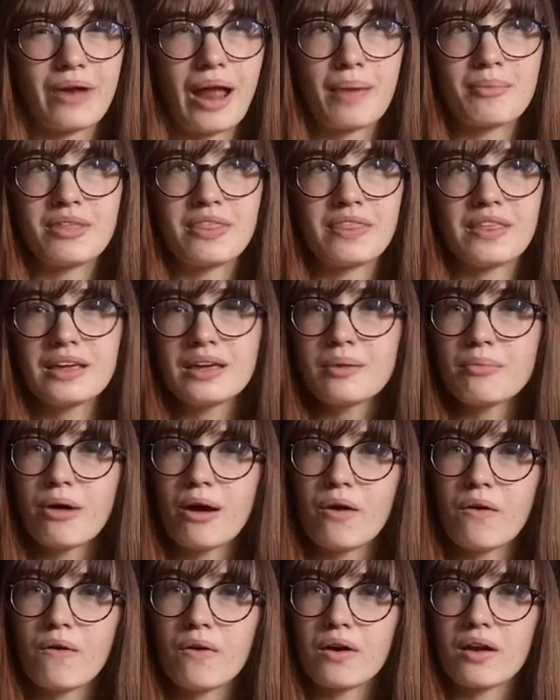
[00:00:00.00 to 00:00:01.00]
I mean, think
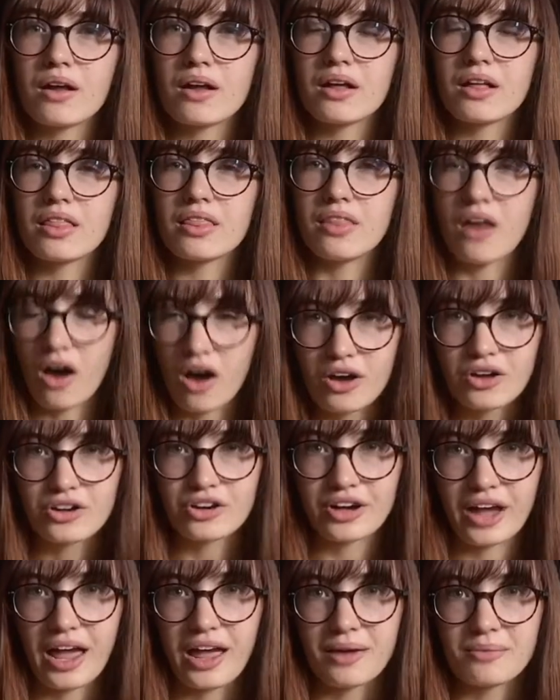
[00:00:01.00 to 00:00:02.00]
about the Hunger
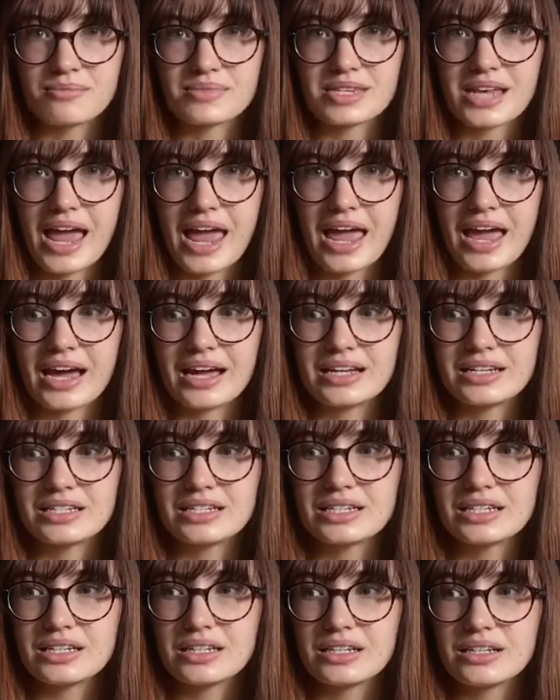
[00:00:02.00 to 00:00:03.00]
Games and
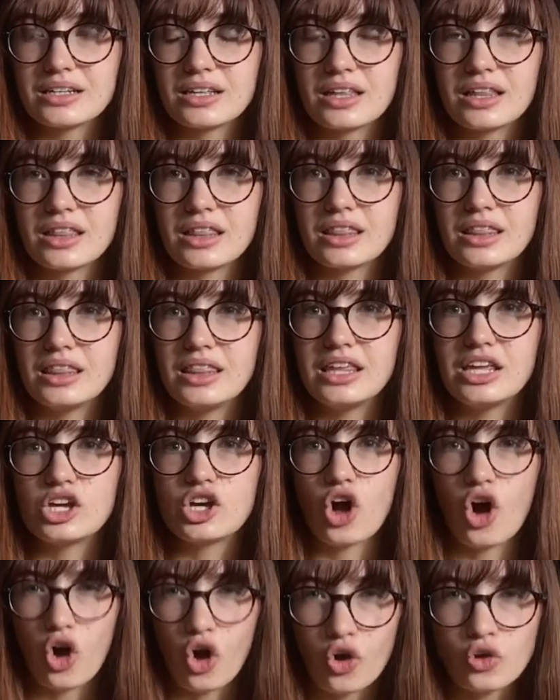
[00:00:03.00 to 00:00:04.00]
the
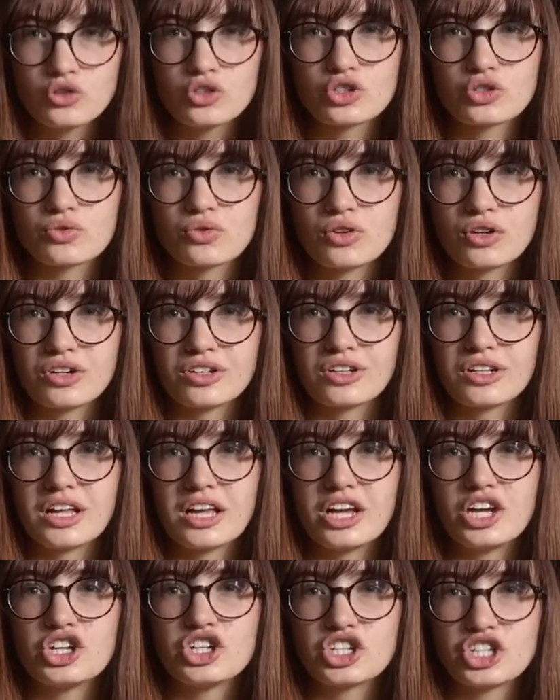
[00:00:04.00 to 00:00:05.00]
cultural
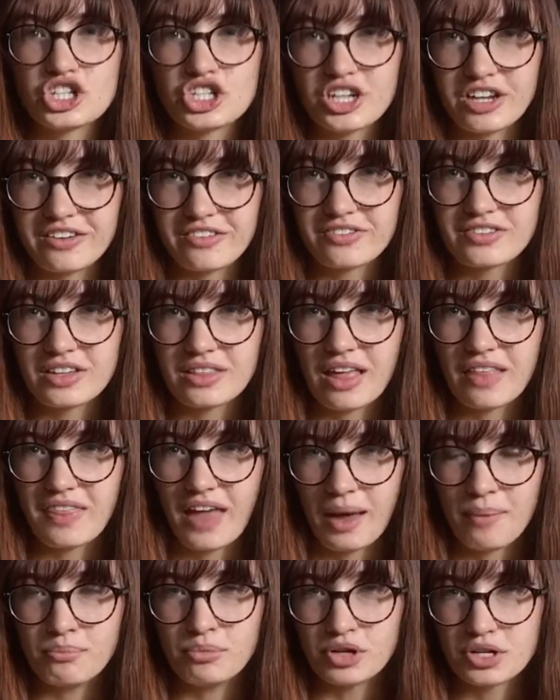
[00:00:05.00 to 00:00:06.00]
shift that
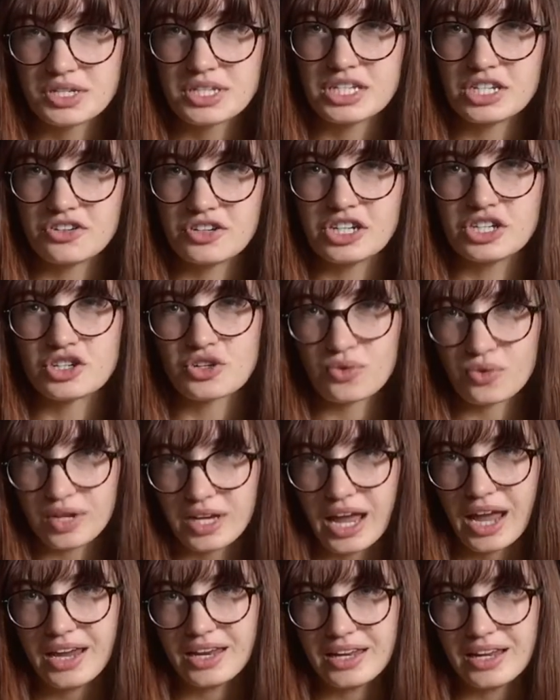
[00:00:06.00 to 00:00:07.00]
that book series
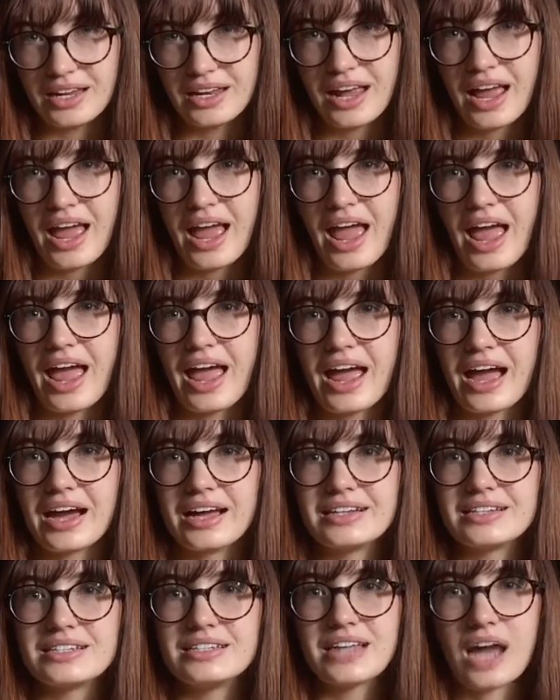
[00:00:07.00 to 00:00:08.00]
created,
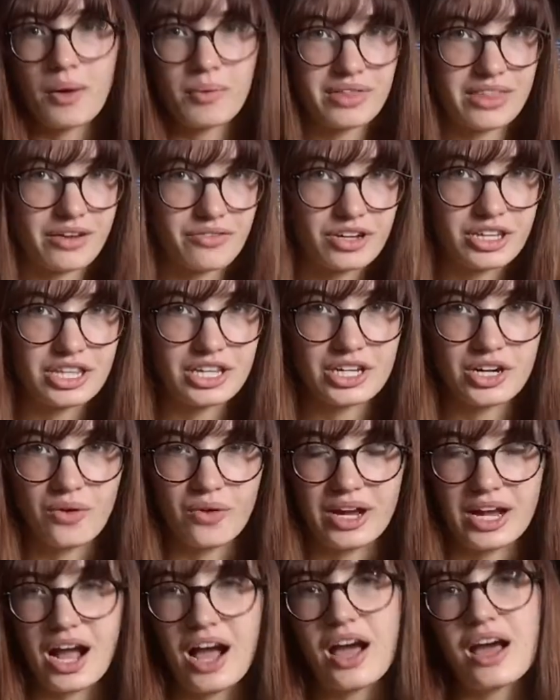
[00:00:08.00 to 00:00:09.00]
and now with everything
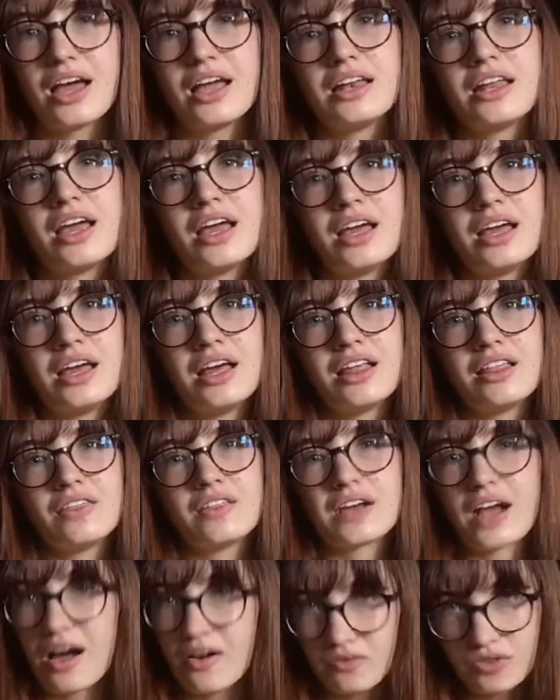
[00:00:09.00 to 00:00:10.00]
going on, the
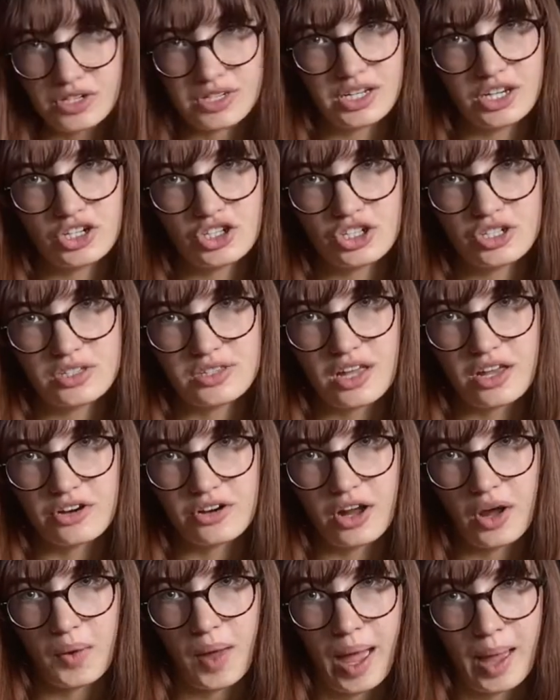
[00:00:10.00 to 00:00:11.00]
conversations that are
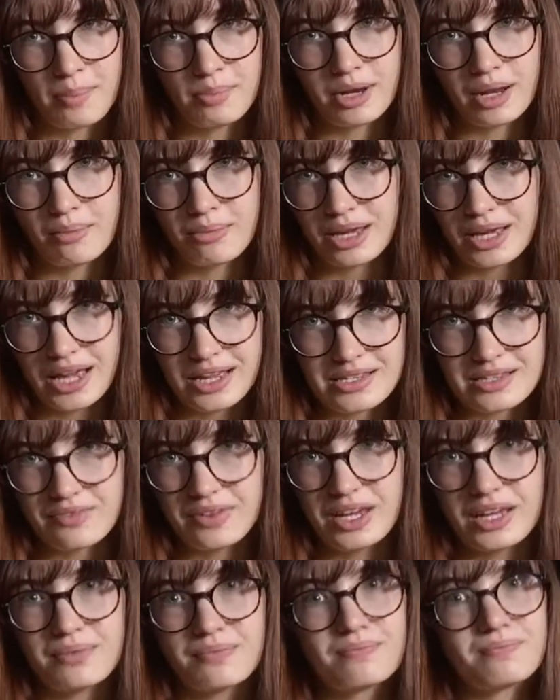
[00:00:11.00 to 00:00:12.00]
now happening because of
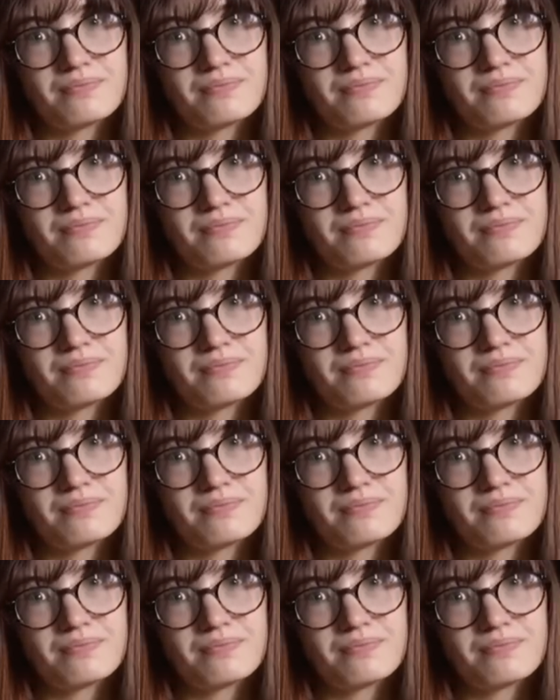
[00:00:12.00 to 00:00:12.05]
it.